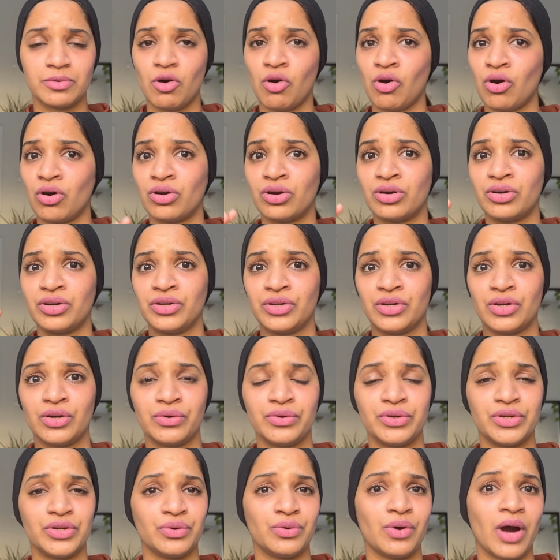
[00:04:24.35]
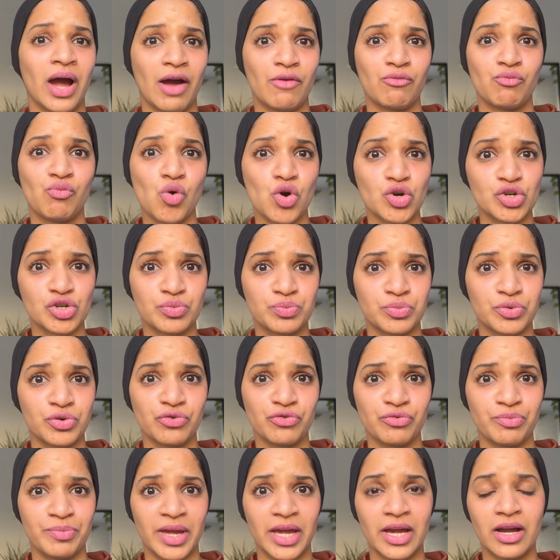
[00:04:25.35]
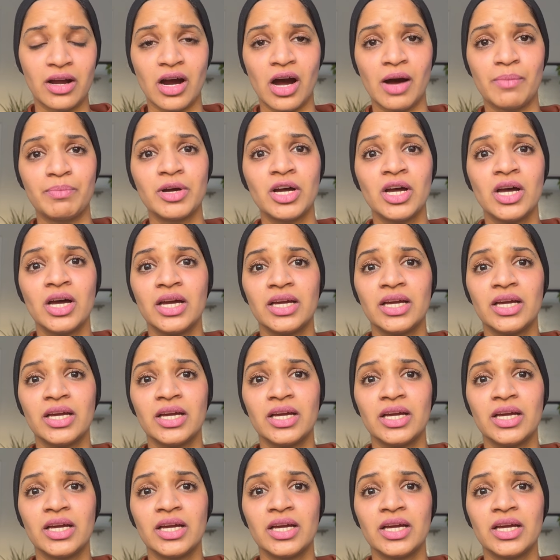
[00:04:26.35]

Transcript: or you have waterproof makeup.